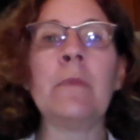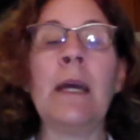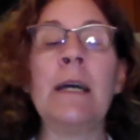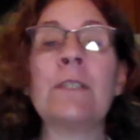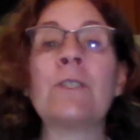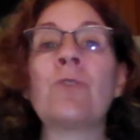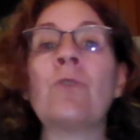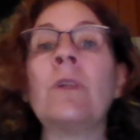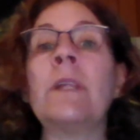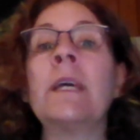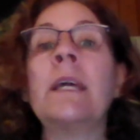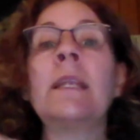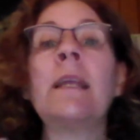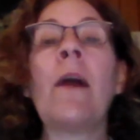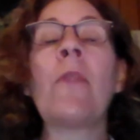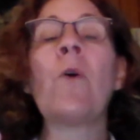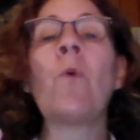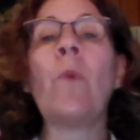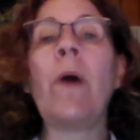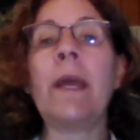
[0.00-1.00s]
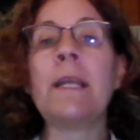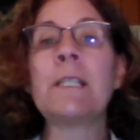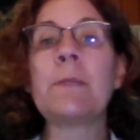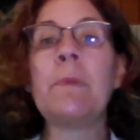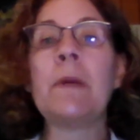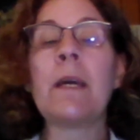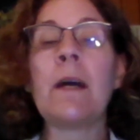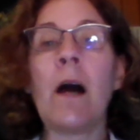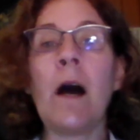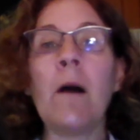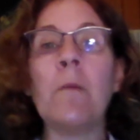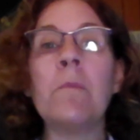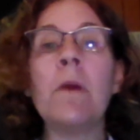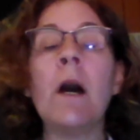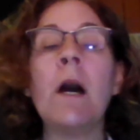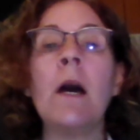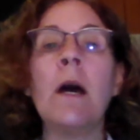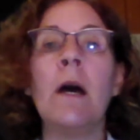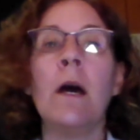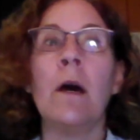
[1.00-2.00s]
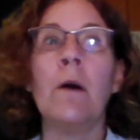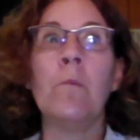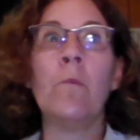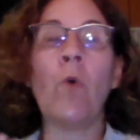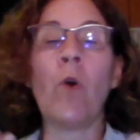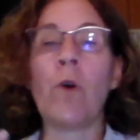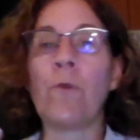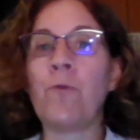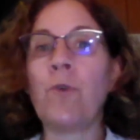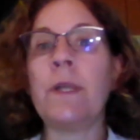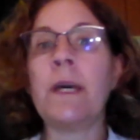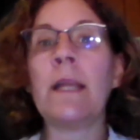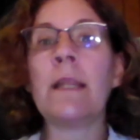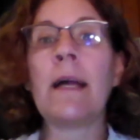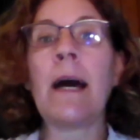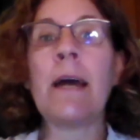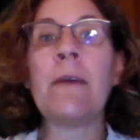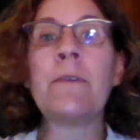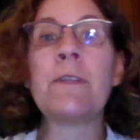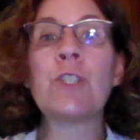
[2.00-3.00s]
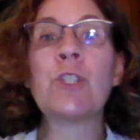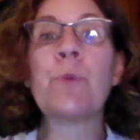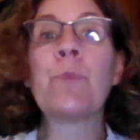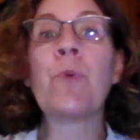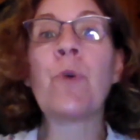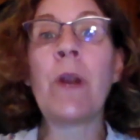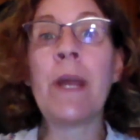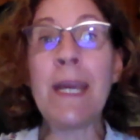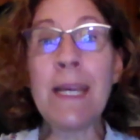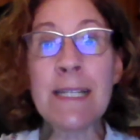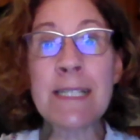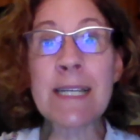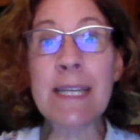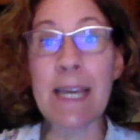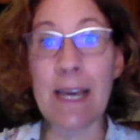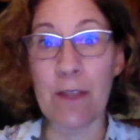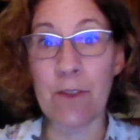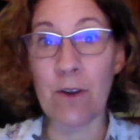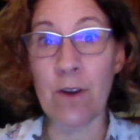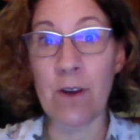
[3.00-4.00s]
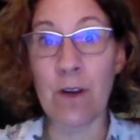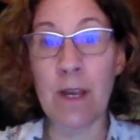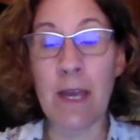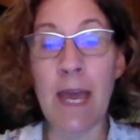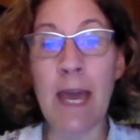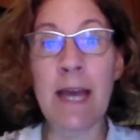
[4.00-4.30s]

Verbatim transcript: And certainly another way to become more fully alive is to pray together